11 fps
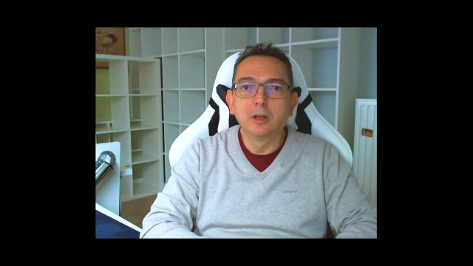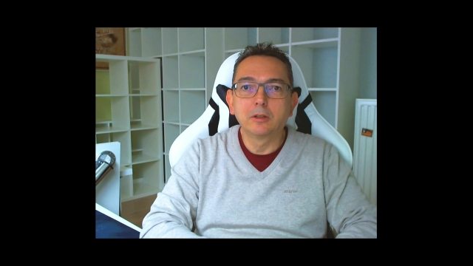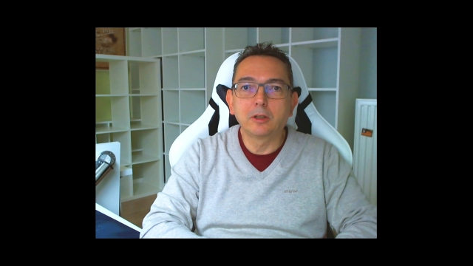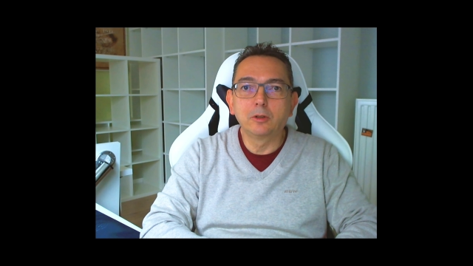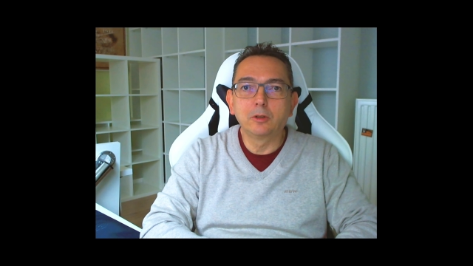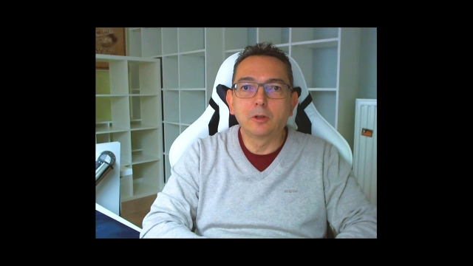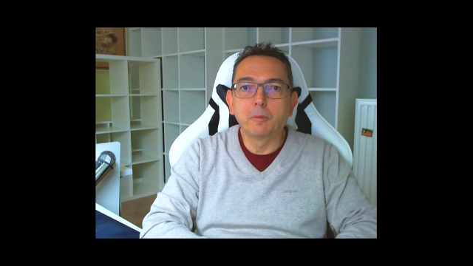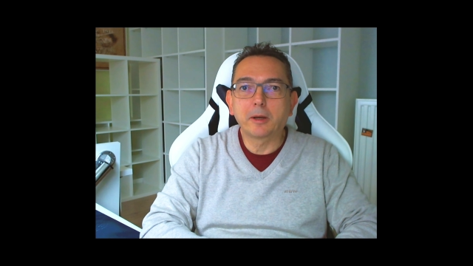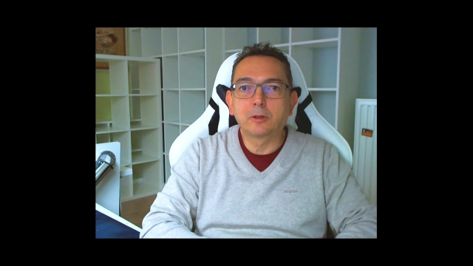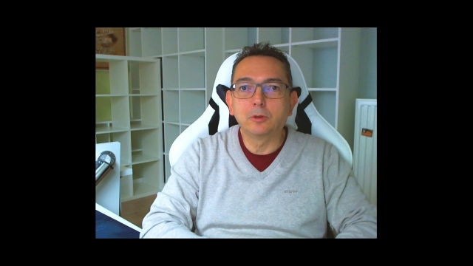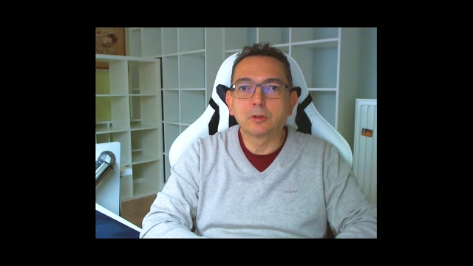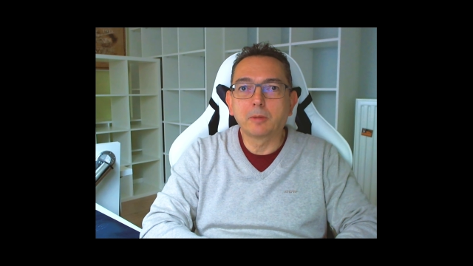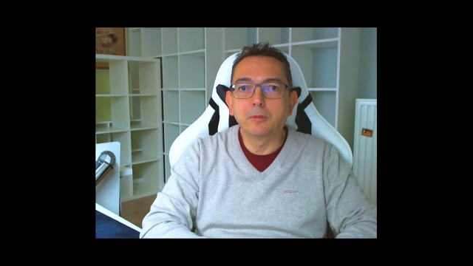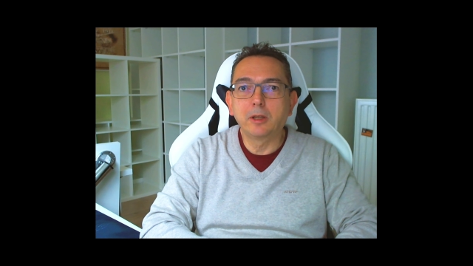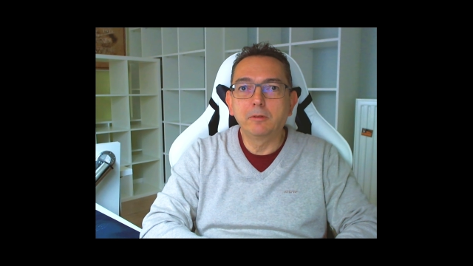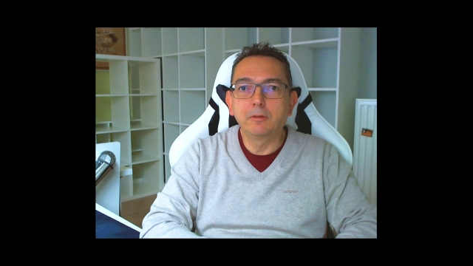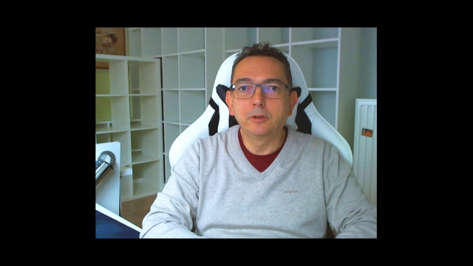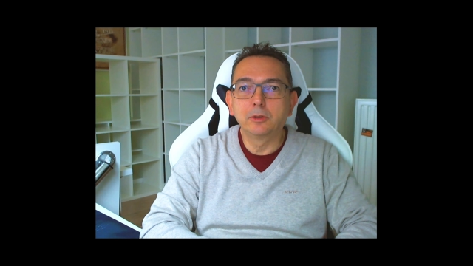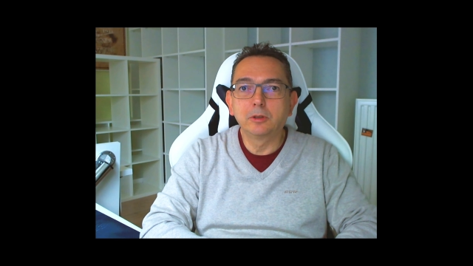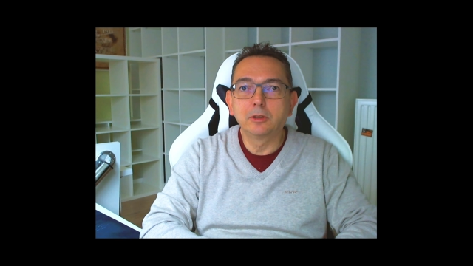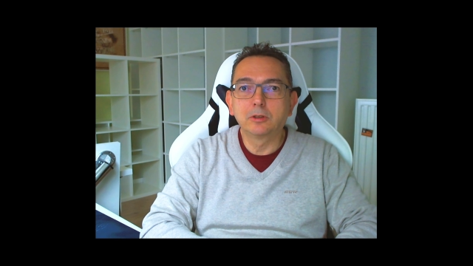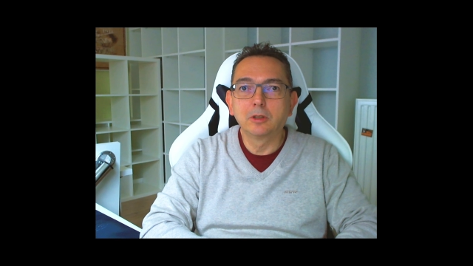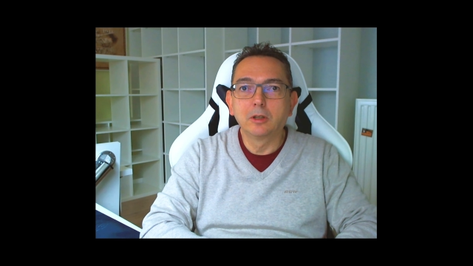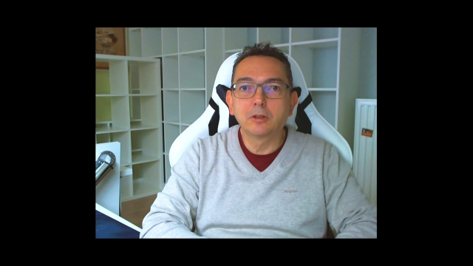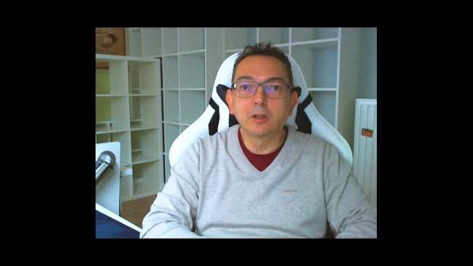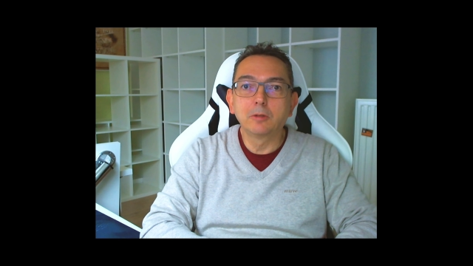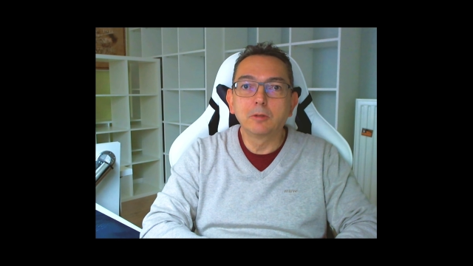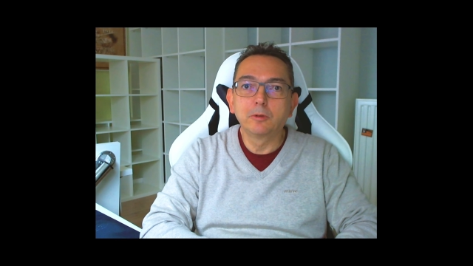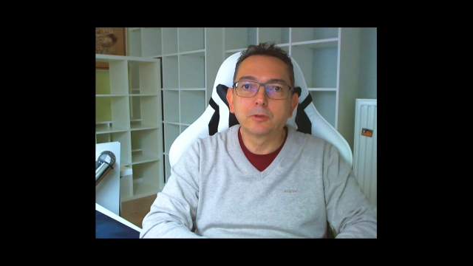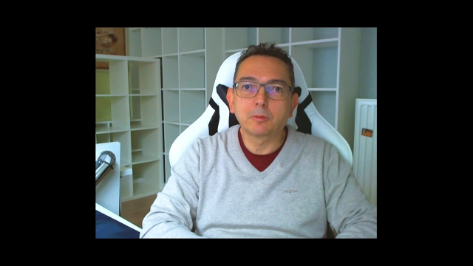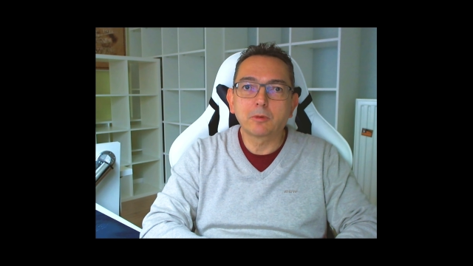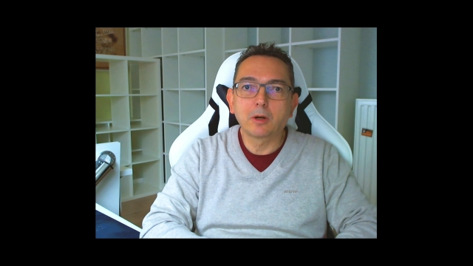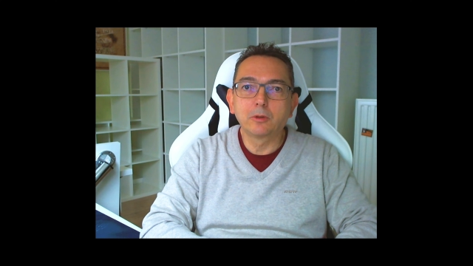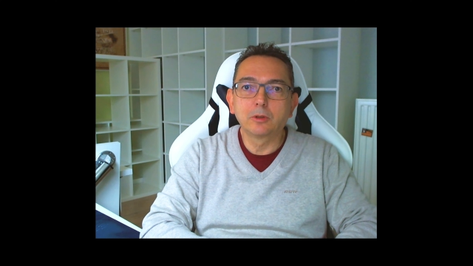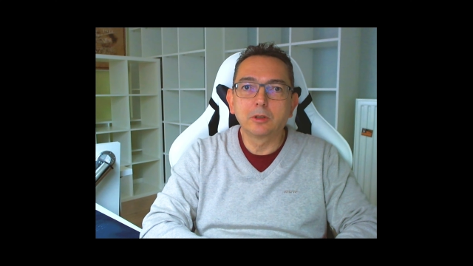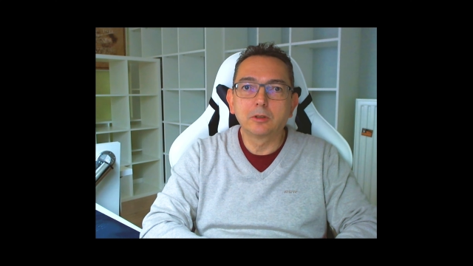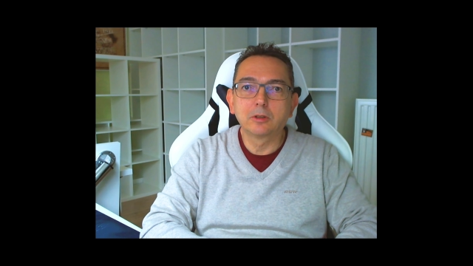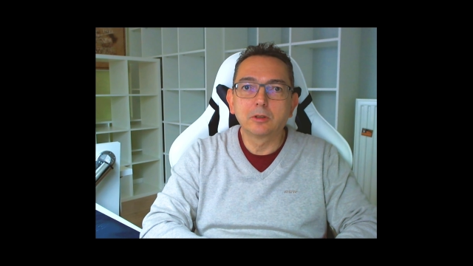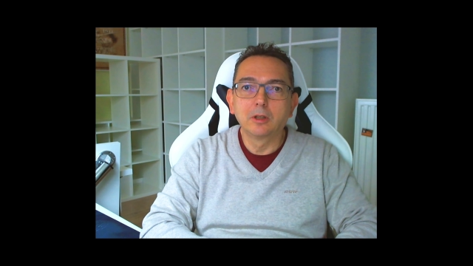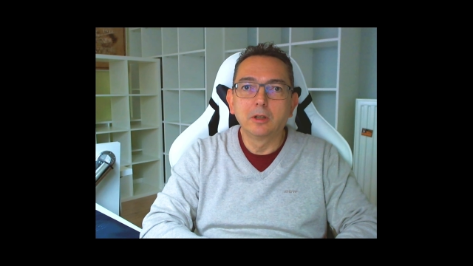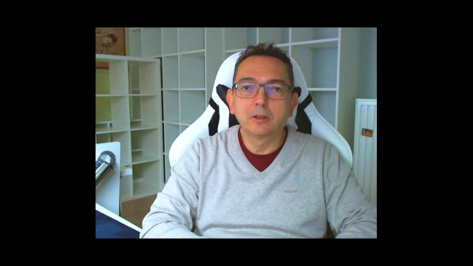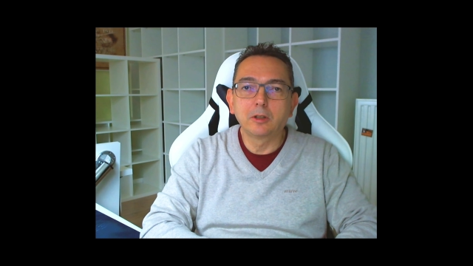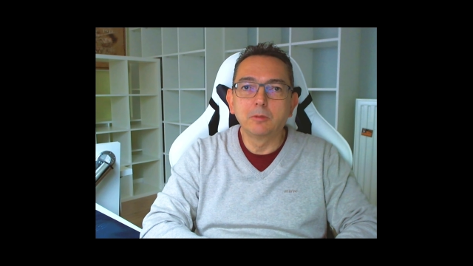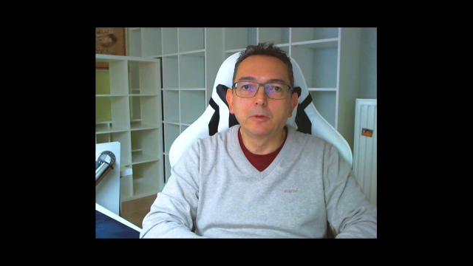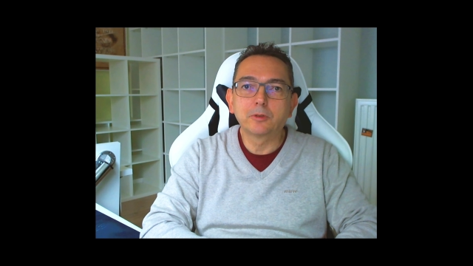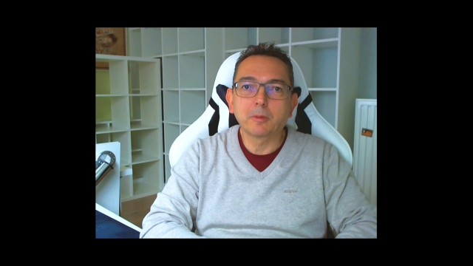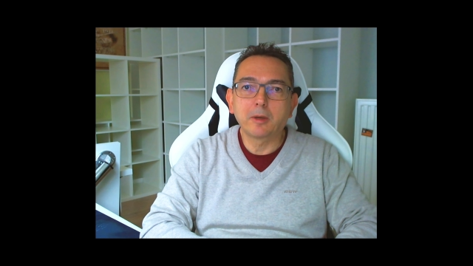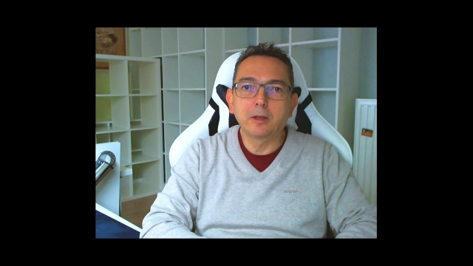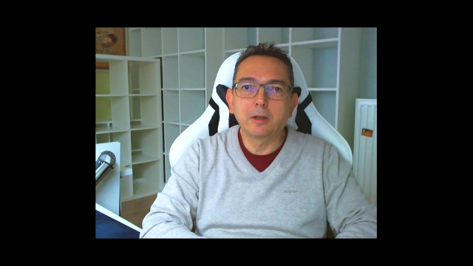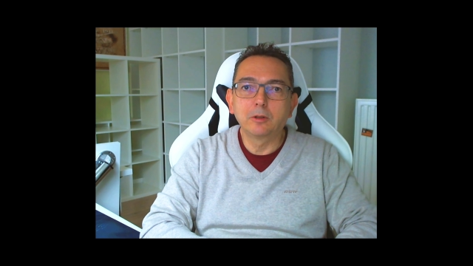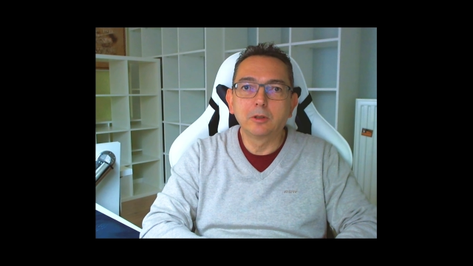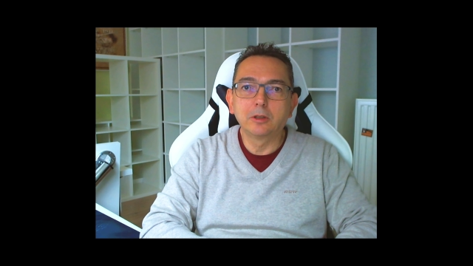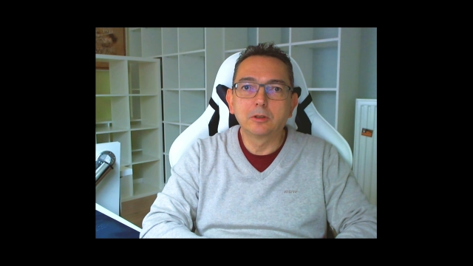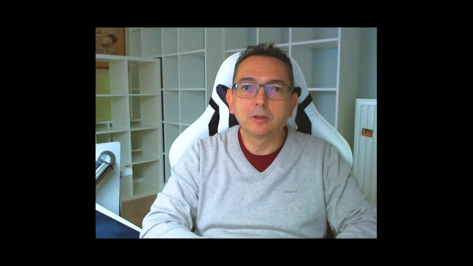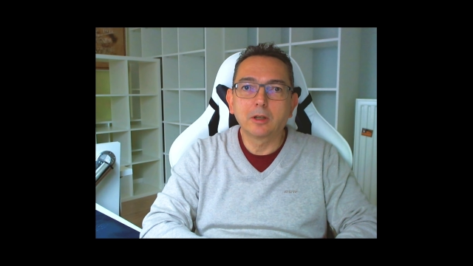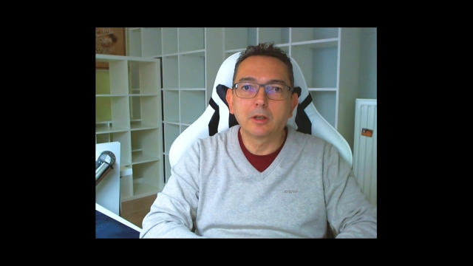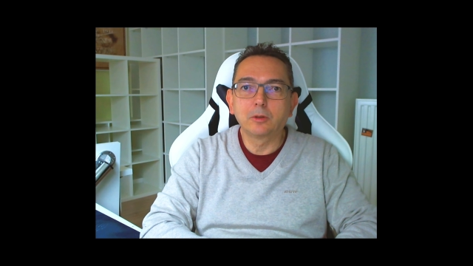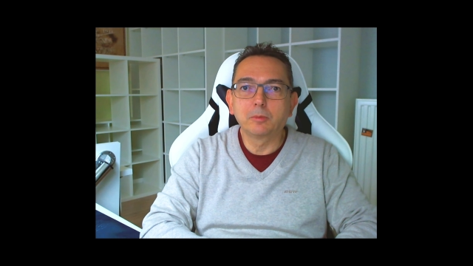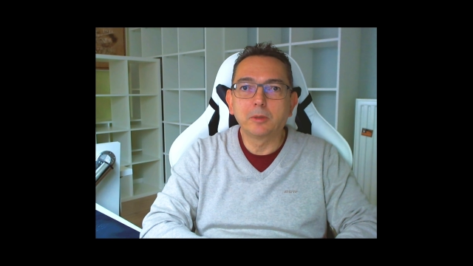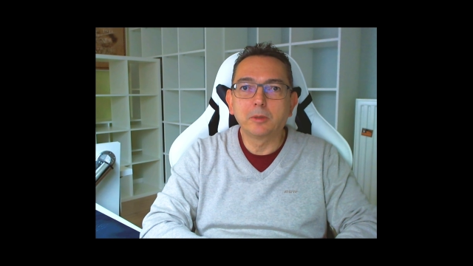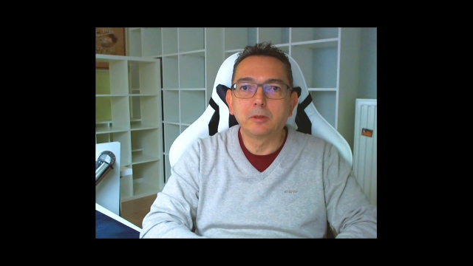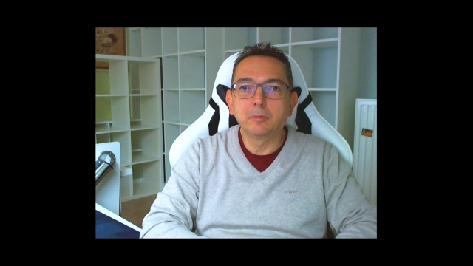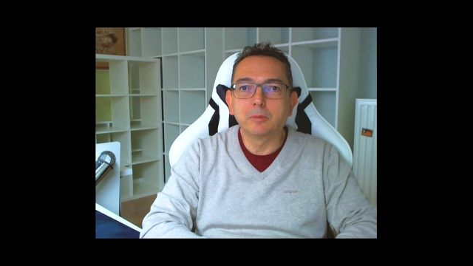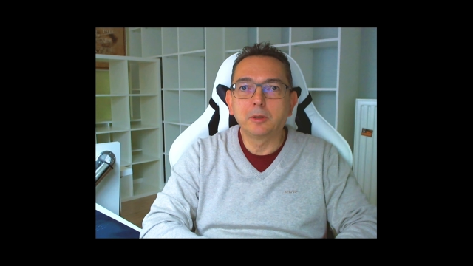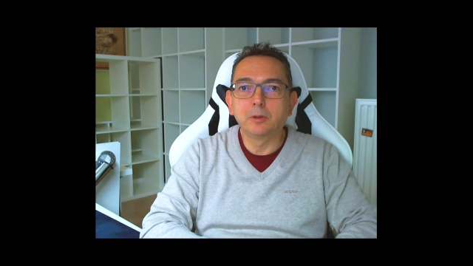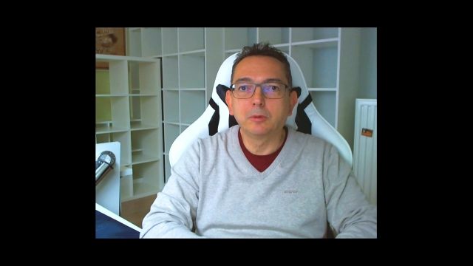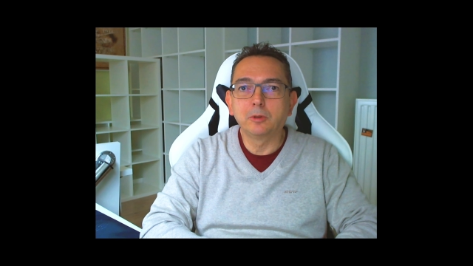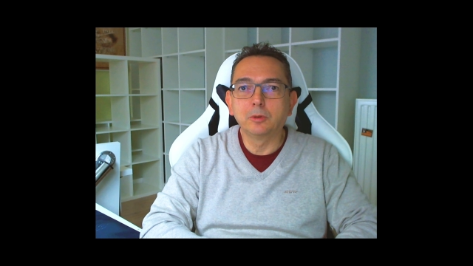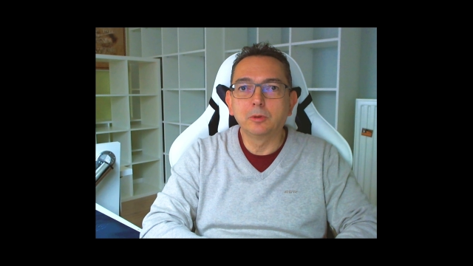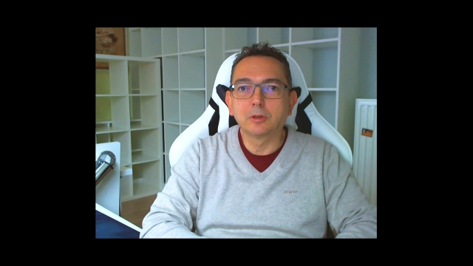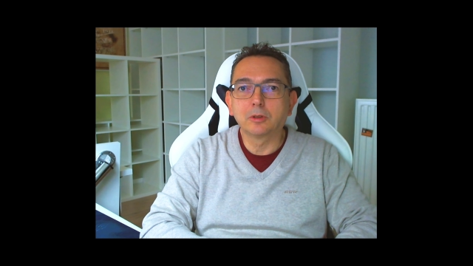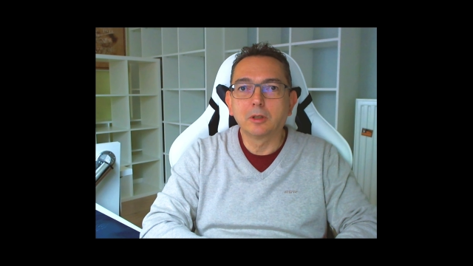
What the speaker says: then you go back to some naval units, then you move some ground units, then you move some air units, and you may use